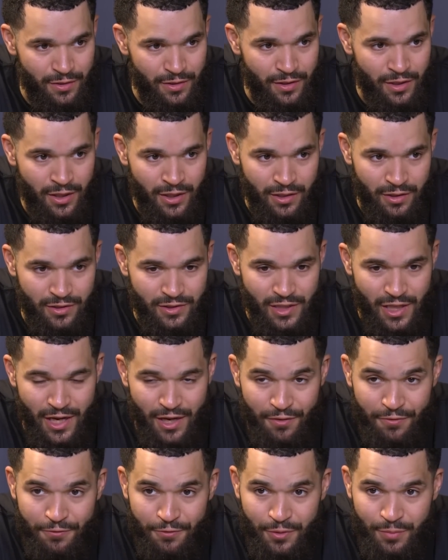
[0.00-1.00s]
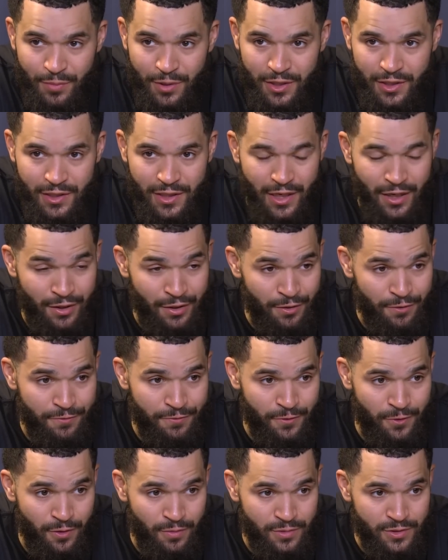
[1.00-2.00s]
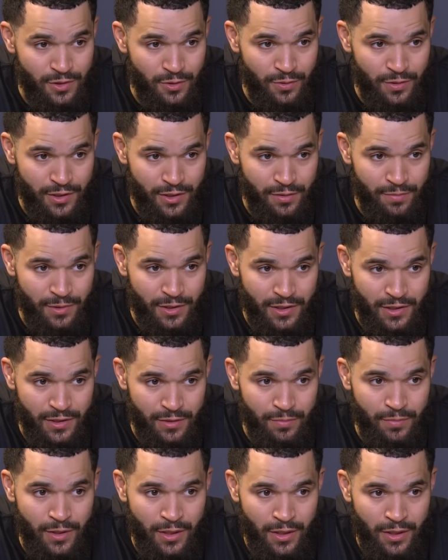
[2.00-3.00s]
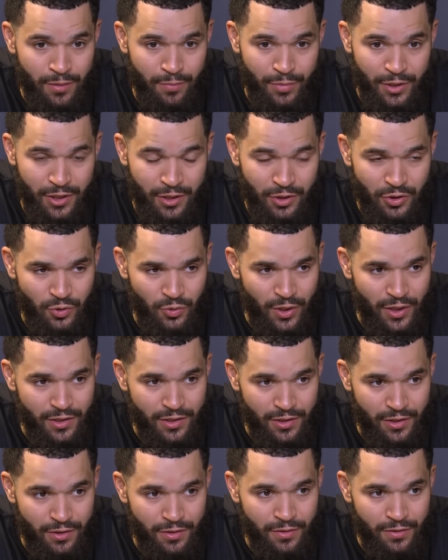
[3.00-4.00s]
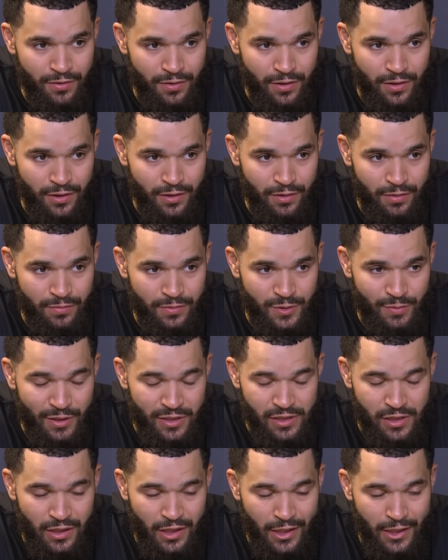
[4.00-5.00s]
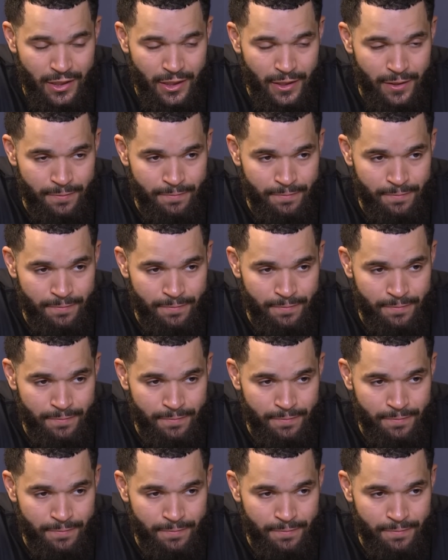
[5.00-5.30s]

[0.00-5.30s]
and there's a lot of free money down there for him, so we need him to keep being a threat there, especially late game.